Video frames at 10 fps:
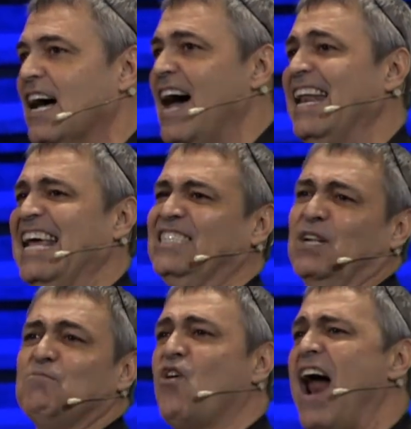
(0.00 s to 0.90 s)
I need
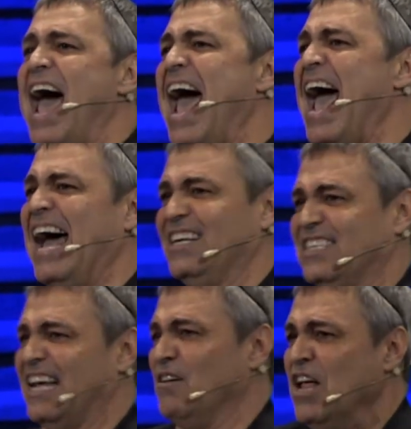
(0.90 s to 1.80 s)
some grass.
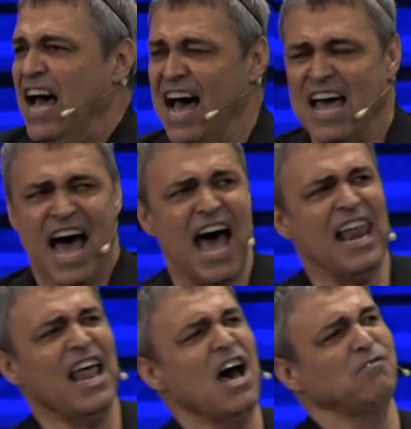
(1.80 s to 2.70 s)
I, I,
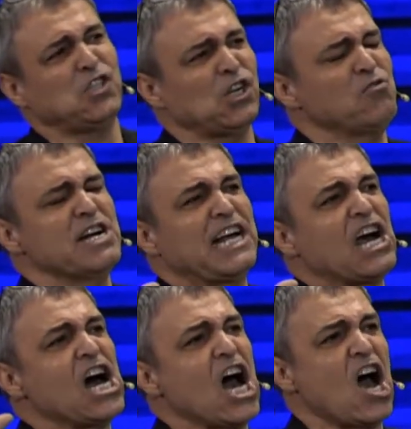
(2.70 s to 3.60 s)
I love chewing
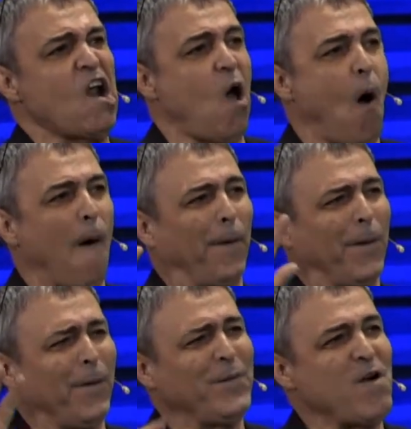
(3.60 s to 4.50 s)
cud
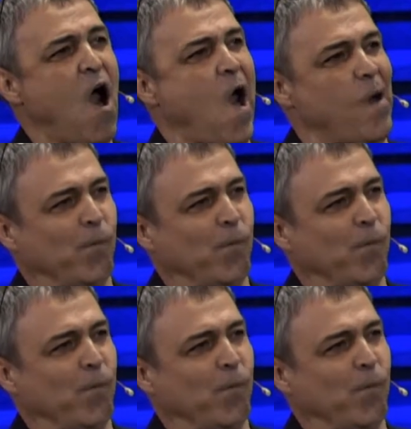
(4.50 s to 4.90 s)
all night.